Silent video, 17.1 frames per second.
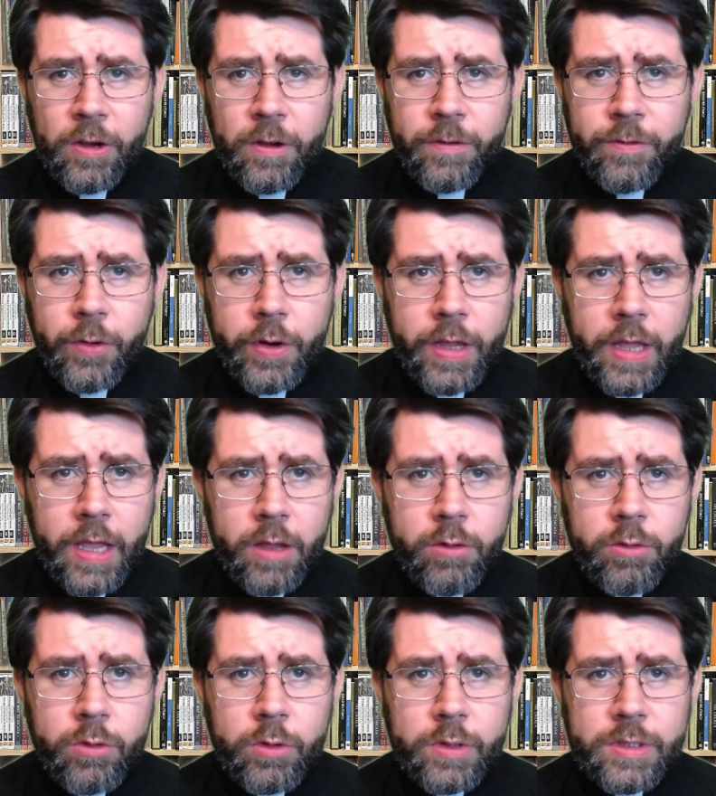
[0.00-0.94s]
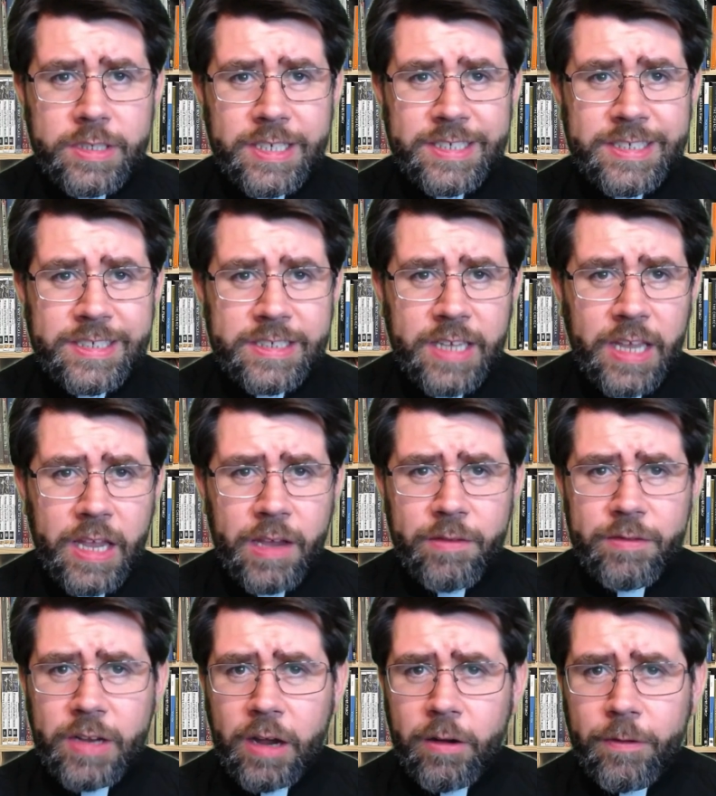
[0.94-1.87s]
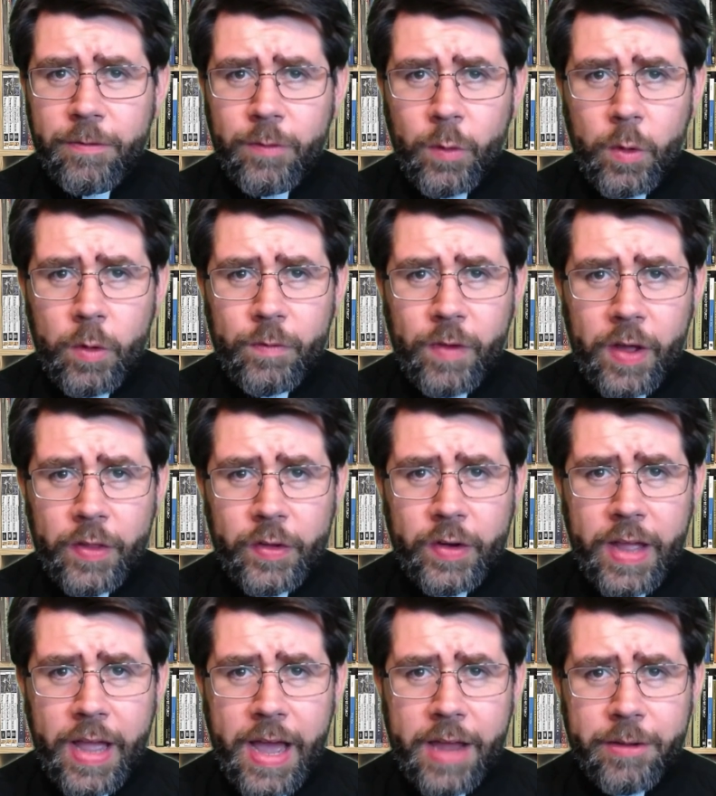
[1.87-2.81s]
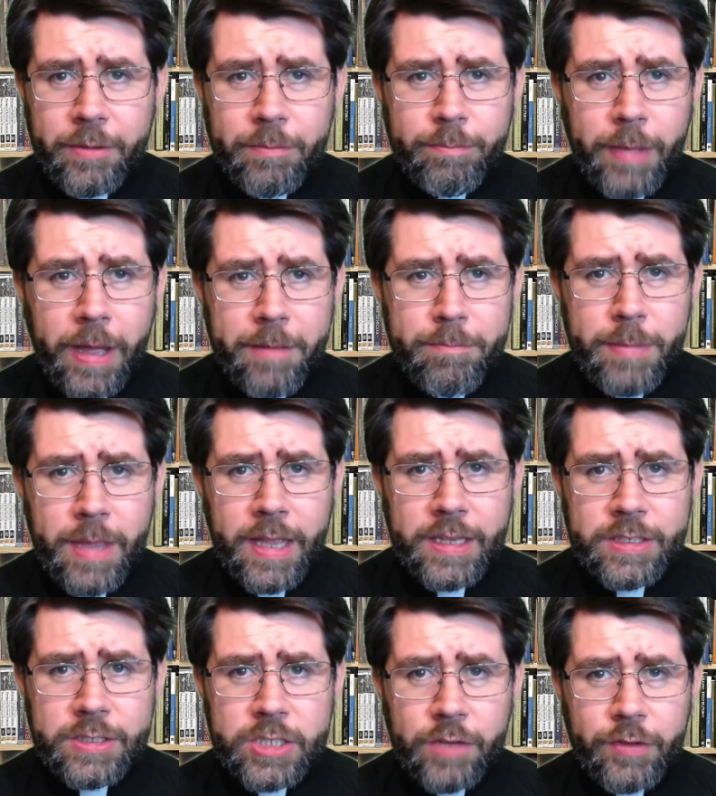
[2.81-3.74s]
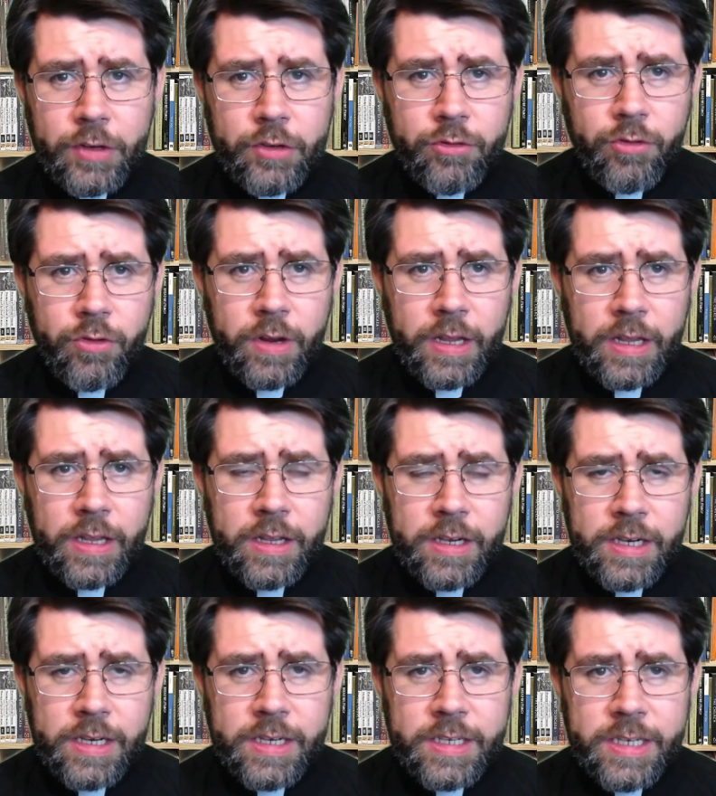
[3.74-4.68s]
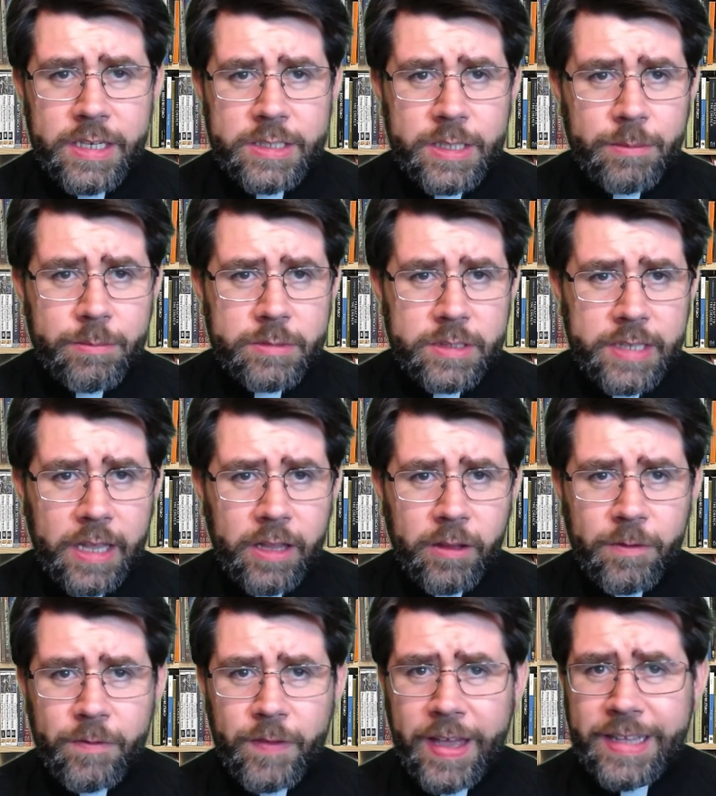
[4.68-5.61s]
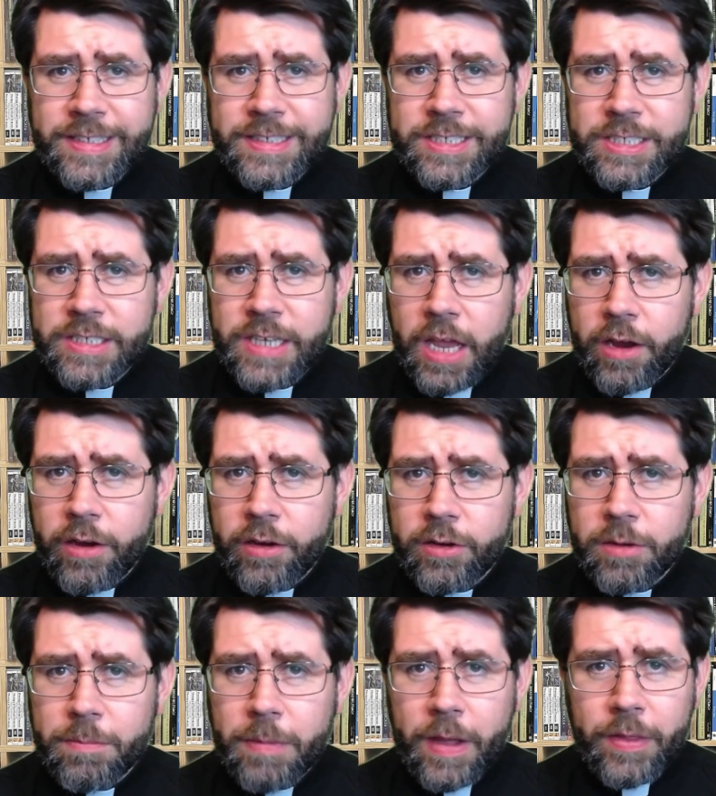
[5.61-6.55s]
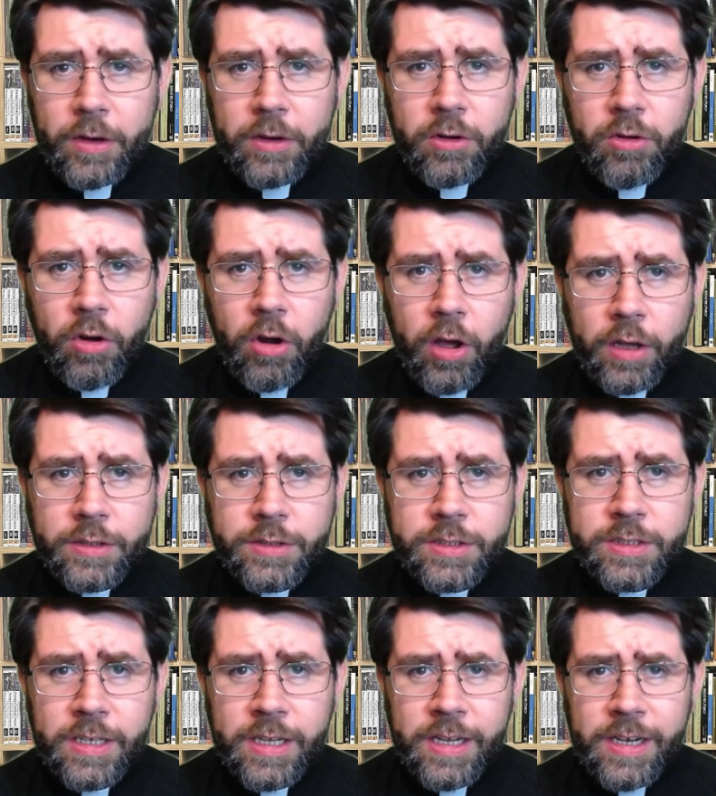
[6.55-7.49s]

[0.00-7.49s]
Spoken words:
For he who deceived our forefather Adam by means of a tree is himself ensnared by the cross,